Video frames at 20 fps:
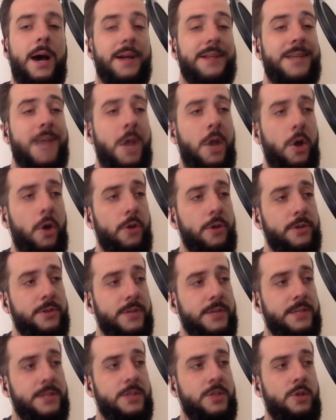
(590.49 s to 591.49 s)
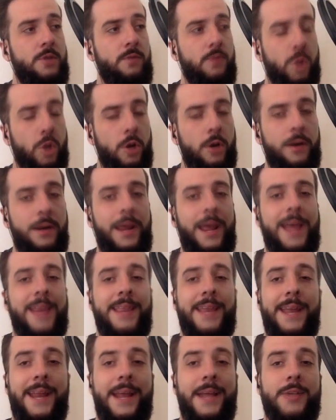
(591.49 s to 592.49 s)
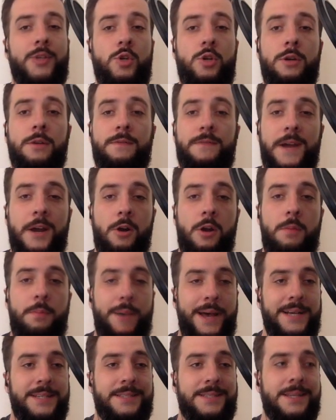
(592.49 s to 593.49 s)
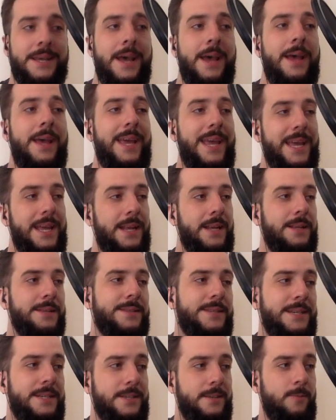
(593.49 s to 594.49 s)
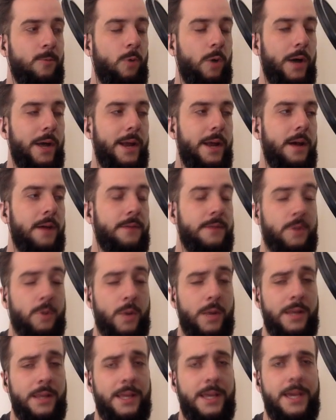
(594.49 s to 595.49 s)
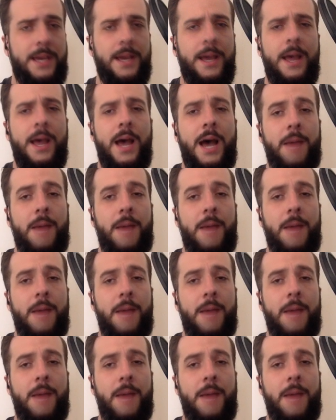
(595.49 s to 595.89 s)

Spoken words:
Take all those lessons you've learned and then do your very best in Season 1 of the Great League.